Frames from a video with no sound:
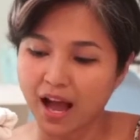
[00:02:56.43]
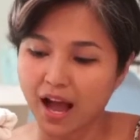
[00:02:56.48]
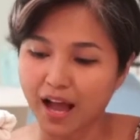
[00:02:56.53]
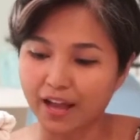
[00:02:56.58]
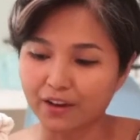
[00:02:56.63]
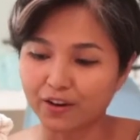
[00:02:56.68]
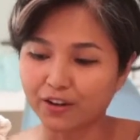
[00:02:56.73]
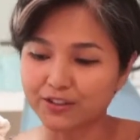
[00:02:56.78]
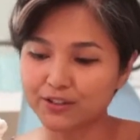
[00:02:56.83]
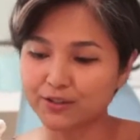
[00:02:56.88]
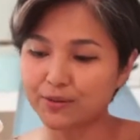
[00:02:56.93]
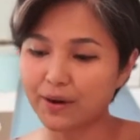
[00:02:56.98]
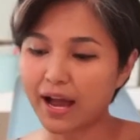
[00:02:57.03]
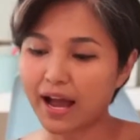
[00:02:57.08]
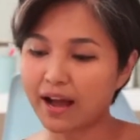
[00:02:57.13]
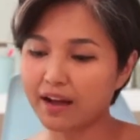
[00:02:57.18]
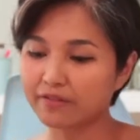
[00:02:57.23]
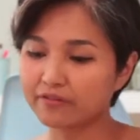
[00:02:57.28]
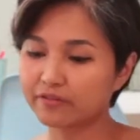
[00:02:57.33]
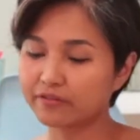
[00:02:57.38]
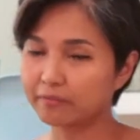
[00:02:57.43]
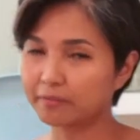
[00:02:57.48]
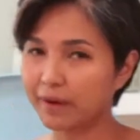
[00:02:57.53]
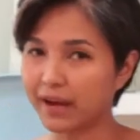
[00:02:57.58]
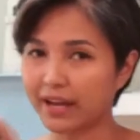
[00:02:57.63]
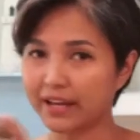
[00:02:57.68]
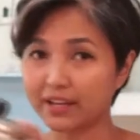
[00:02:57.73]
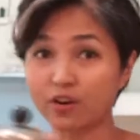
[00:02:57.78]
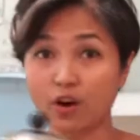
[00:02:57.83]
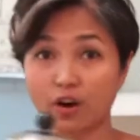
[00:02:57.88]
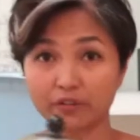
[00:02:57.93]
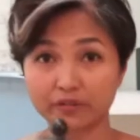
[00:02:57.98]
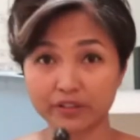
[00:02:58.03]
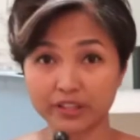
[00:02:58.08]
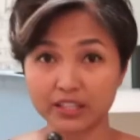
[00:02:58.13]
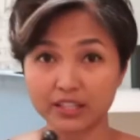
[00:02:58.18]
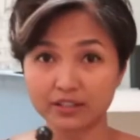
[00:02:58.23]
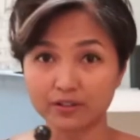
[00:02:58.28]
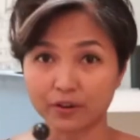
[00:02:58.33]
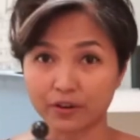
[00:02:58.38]
I also have my
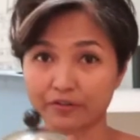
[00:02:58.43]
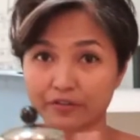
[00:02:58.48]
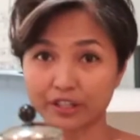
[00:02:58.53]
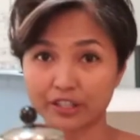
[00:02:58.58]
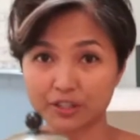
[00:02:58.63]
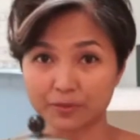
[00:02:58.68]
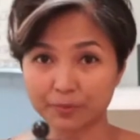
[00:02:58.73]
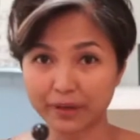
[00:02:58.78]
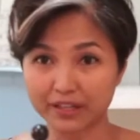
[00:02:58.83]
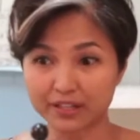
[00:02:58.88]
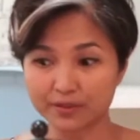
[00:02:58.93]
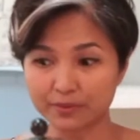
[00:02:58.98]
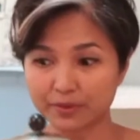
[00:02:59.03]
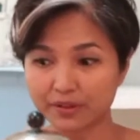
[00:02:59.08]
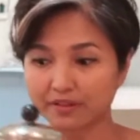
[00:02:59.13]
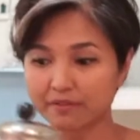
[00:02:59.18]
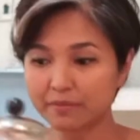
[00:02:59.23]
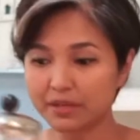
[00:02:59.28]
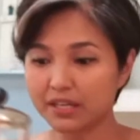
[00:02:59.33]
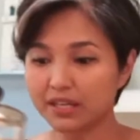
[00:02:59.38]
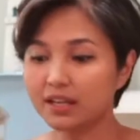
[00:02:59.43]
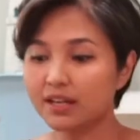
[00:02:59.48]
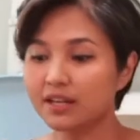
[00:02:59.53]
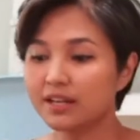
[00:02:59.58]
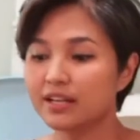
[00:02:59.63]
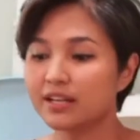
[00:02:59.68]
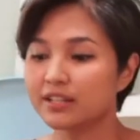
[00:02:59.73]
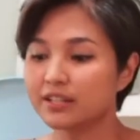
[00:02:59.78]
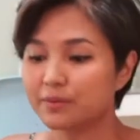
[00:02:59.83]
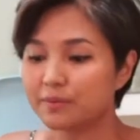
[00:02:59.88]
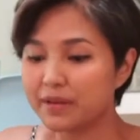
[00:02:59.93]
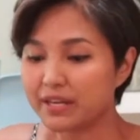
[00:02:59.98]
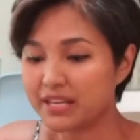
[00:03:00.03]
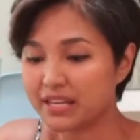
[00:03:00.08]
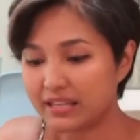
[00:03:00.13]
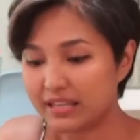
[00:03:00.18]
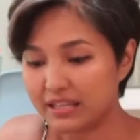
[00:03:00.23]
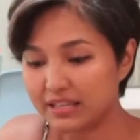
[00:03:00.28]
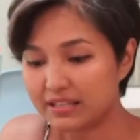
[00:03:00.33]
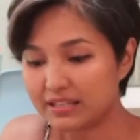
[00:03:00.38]
coffee or French press with me to make
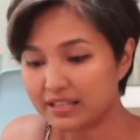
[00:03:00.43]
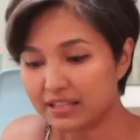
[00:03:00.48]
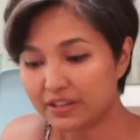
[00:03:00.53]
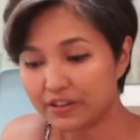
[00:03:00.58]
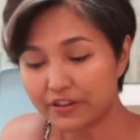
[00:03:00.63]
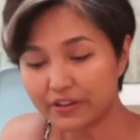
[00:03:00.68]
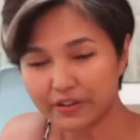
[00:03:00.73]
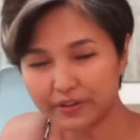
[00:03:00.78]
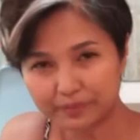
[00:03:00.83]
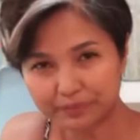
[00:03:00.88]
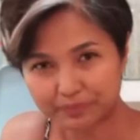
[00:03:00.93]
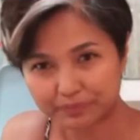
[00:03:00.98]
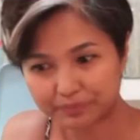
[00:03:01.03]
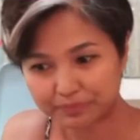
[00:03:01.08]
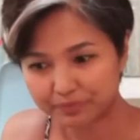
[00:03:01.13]
it easier.